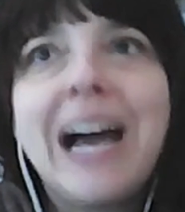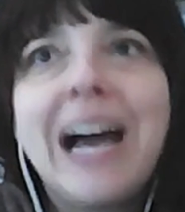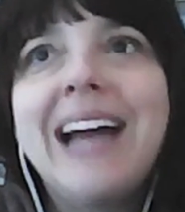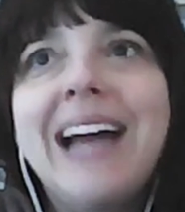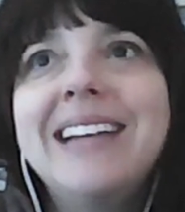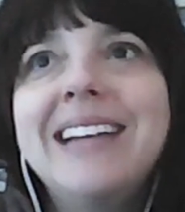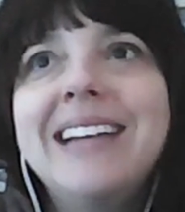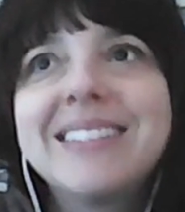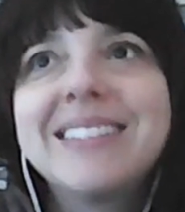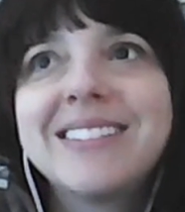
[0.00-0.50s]

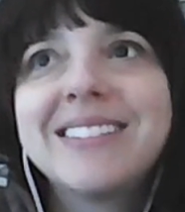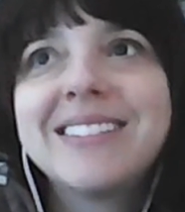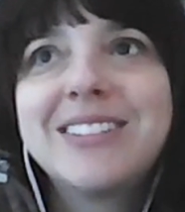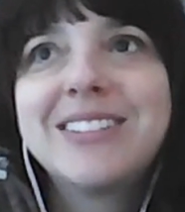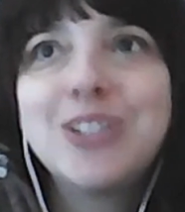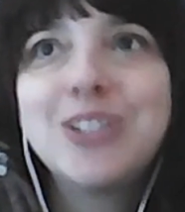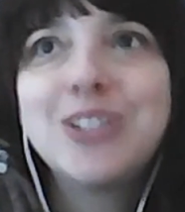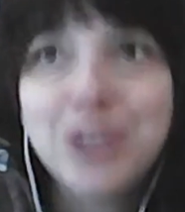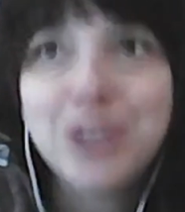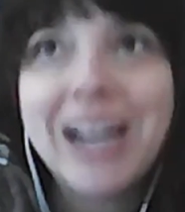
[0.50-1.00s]
guide
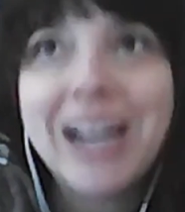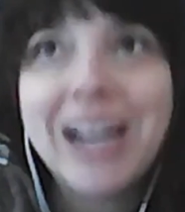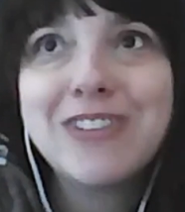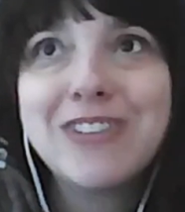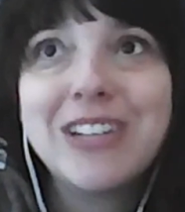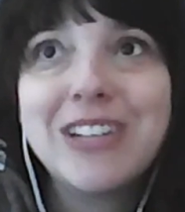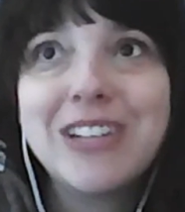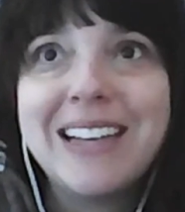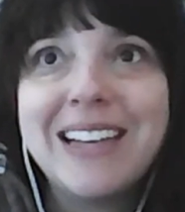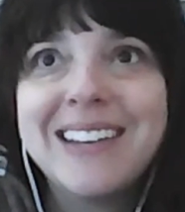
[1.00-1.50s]
to
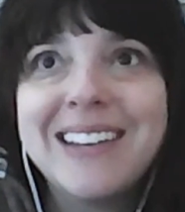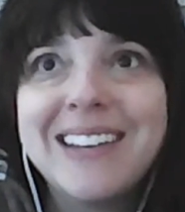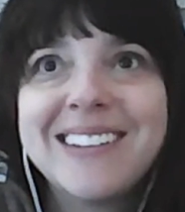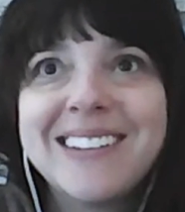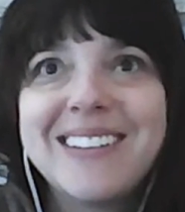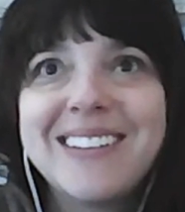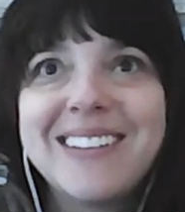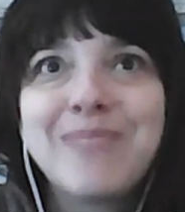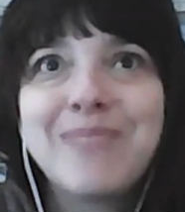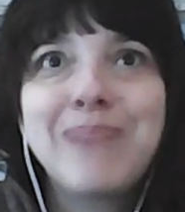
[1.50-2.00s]

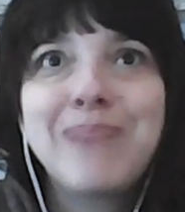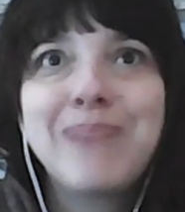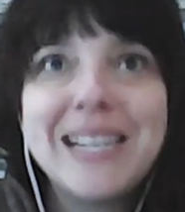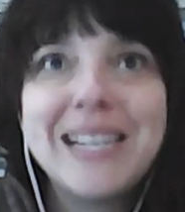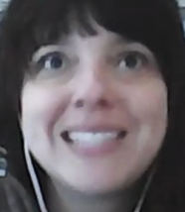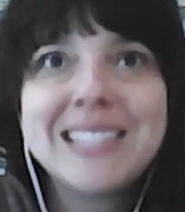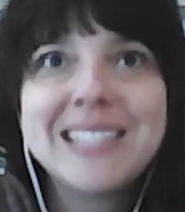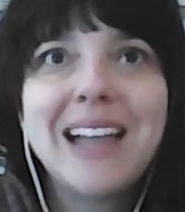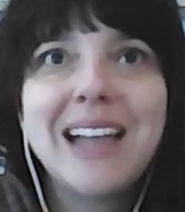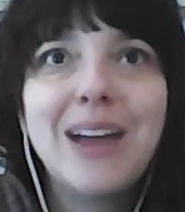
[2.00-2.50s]
tragedy
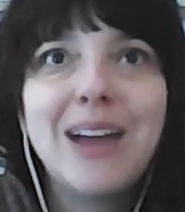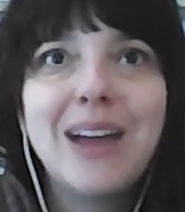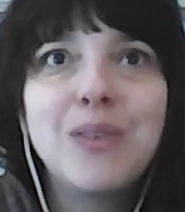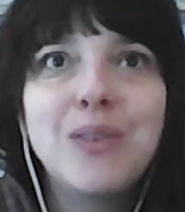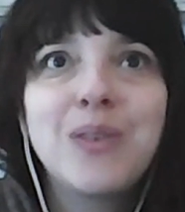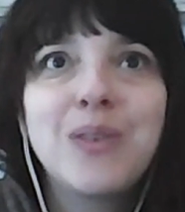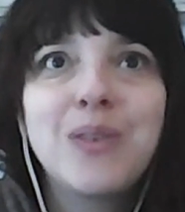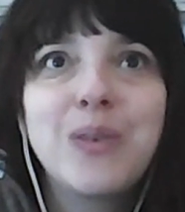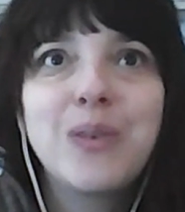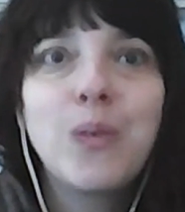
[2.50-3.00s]
based
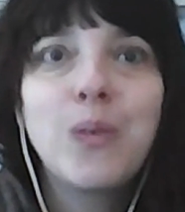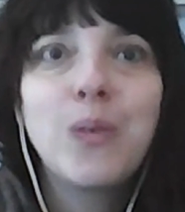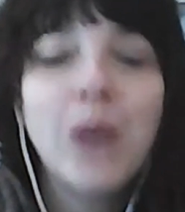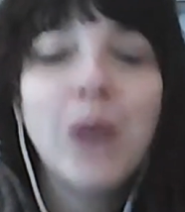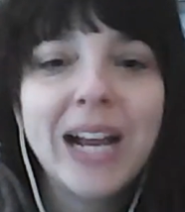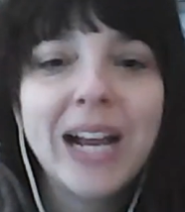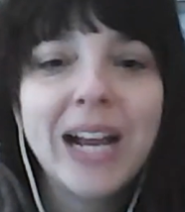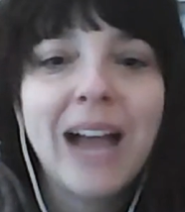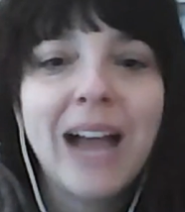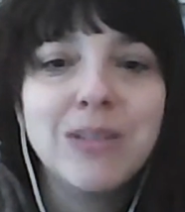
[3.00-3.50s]
on
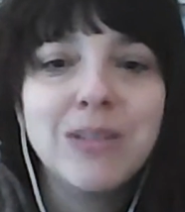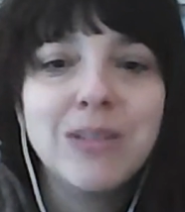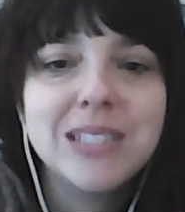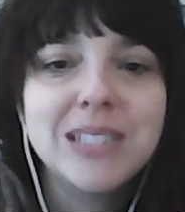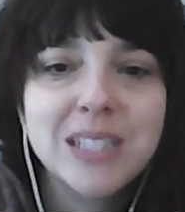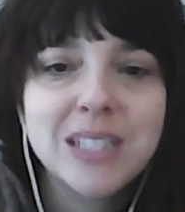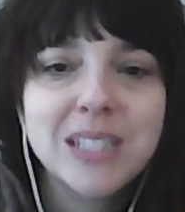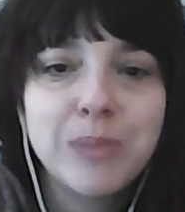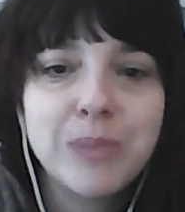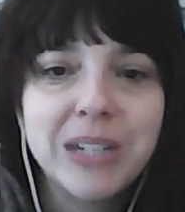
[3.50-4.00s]
what I
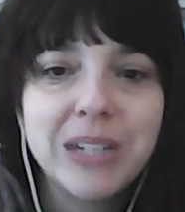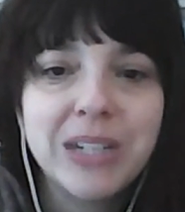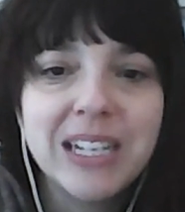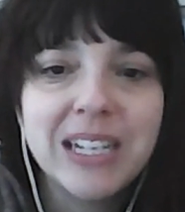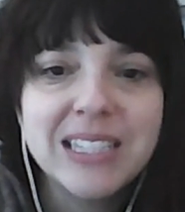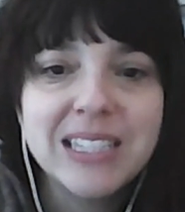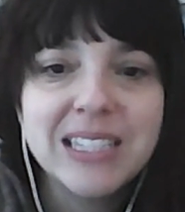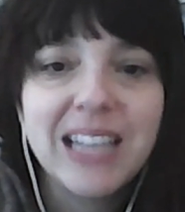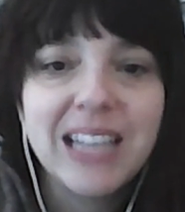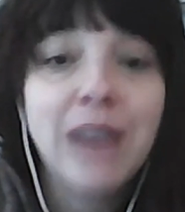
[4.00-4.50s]
was
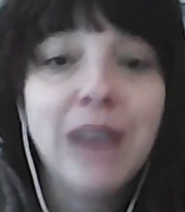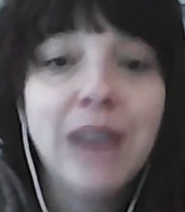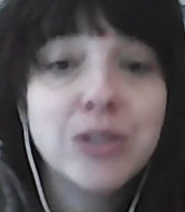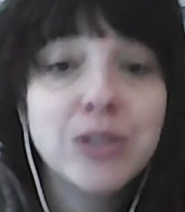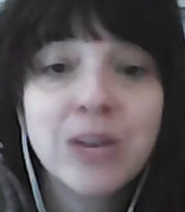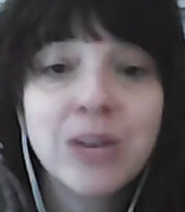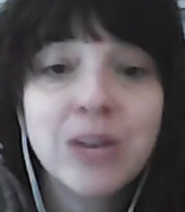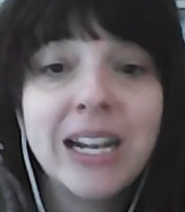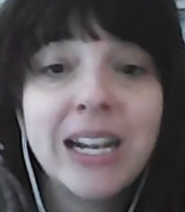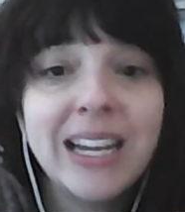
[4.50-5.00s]
experiencing. I
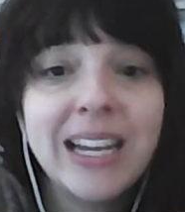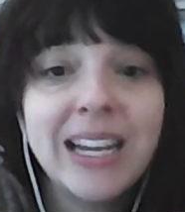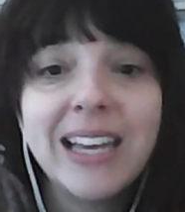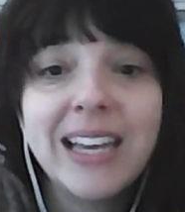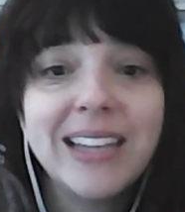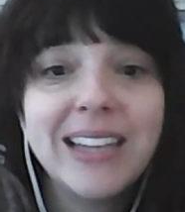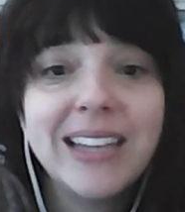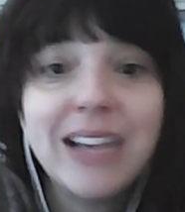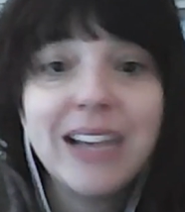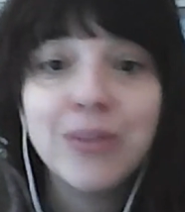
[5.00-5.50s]
was writing
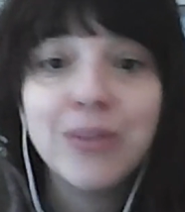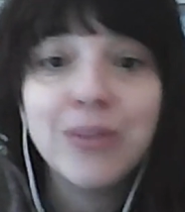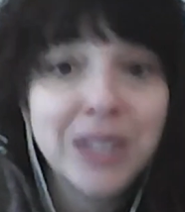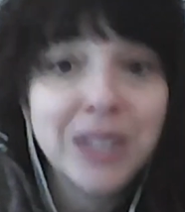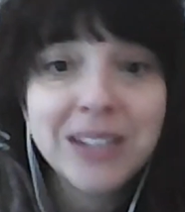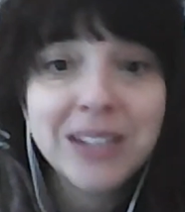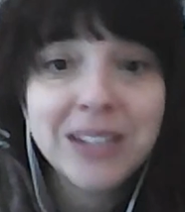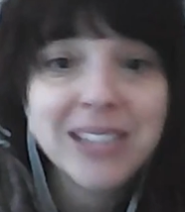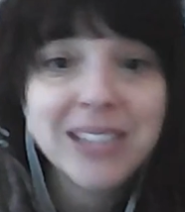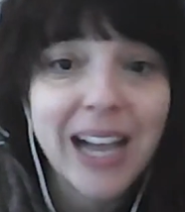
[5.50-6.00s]
it in
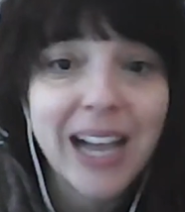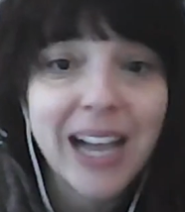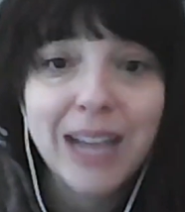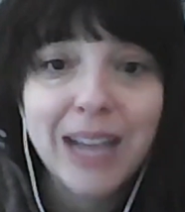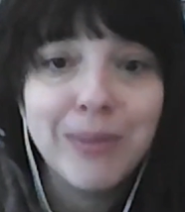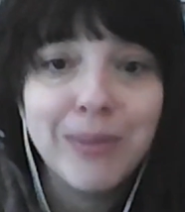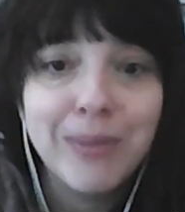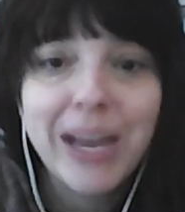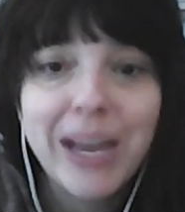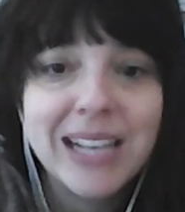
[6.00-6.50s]
real
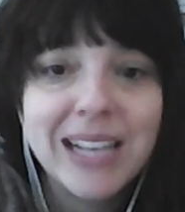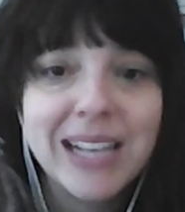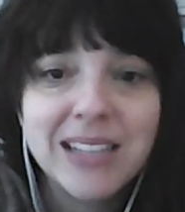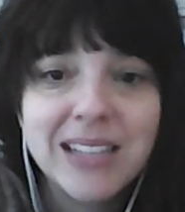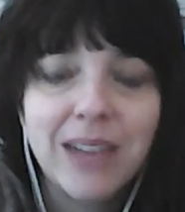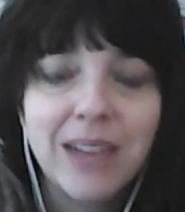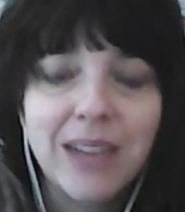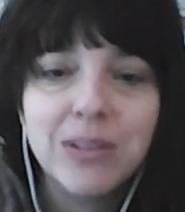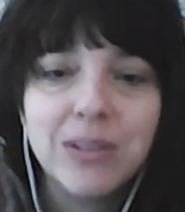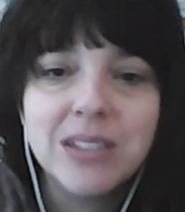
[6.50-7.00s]
time
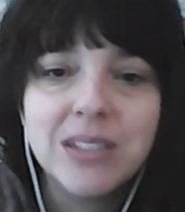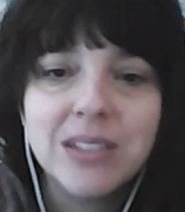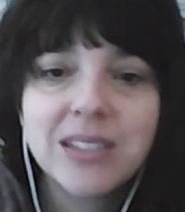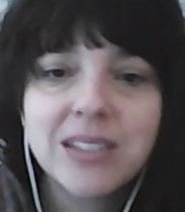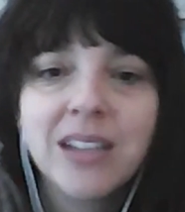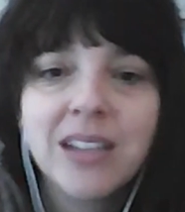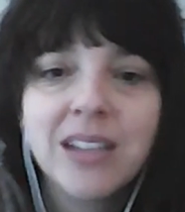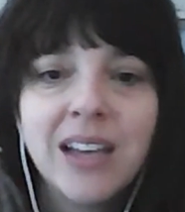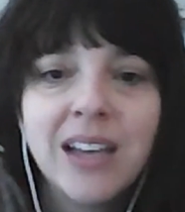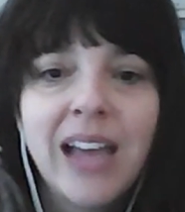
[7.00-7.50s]
as I
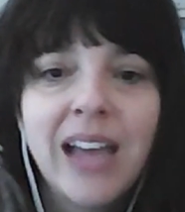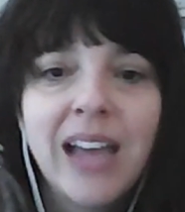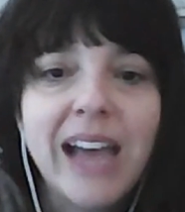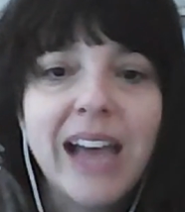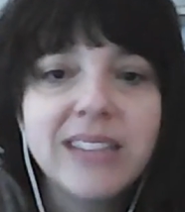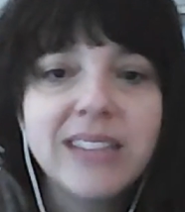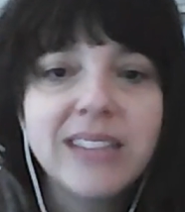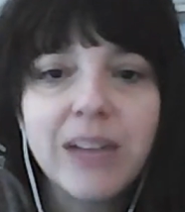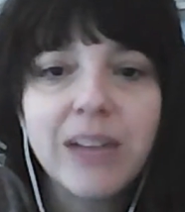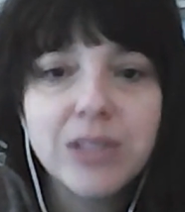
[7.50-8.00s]
was
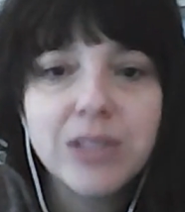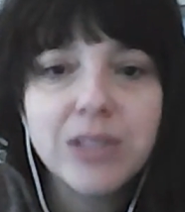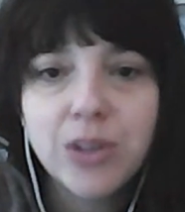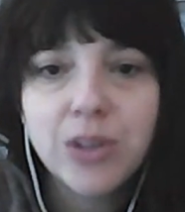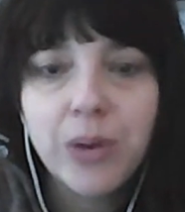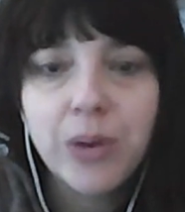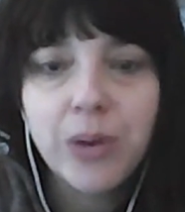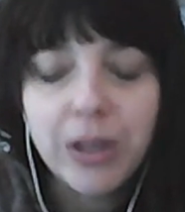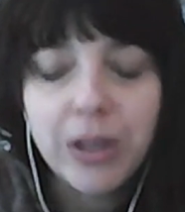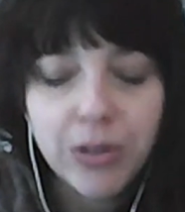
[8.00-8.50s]

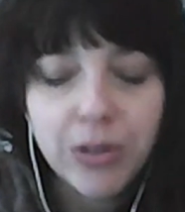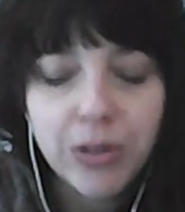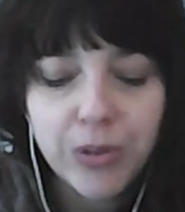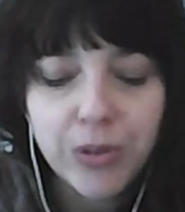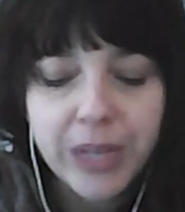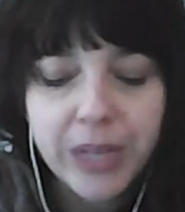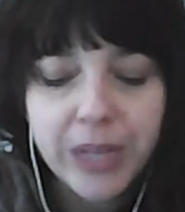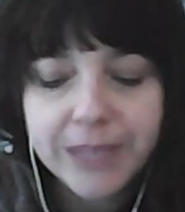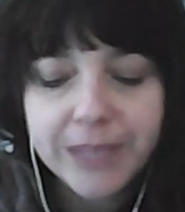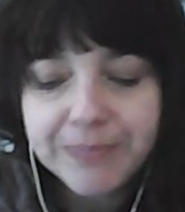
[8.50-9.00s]
going
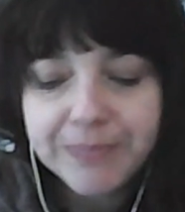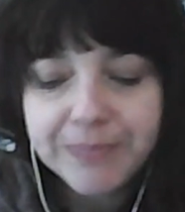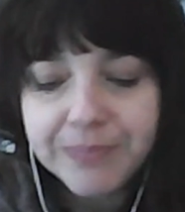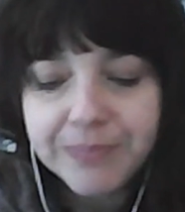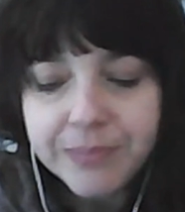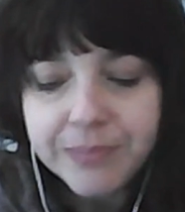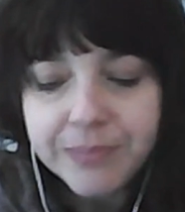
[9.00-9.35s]
through it.